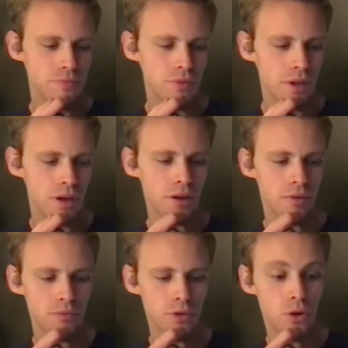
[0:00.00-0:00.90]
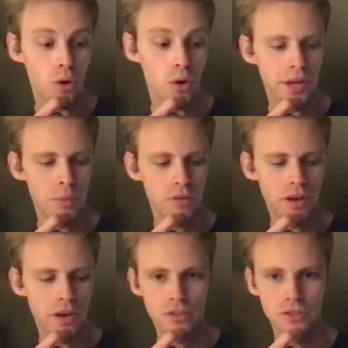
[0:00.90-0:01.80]
a growing number of
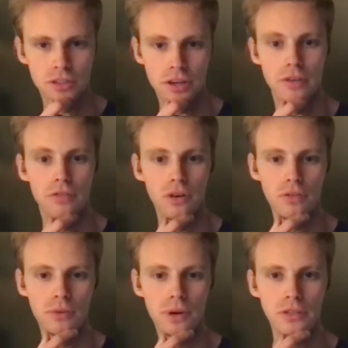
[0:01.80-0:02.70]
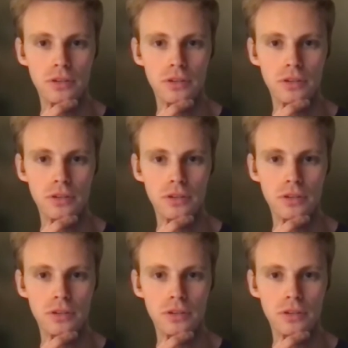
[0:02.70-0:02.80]
actors that are involved, right?